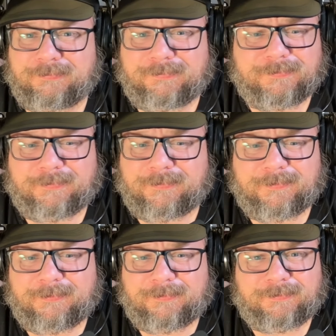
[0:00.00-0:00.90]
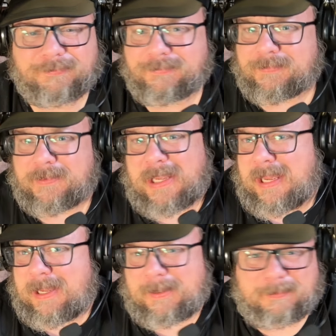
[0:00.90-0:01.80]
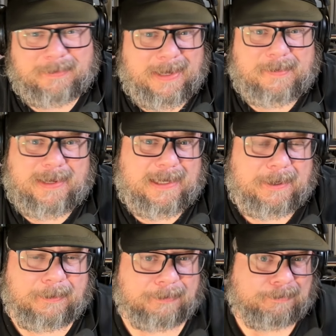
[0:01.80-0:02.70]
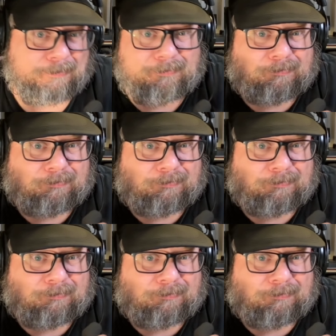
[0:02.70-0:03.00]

Yeah, I've got all those, I think. I'm pretty sure I do.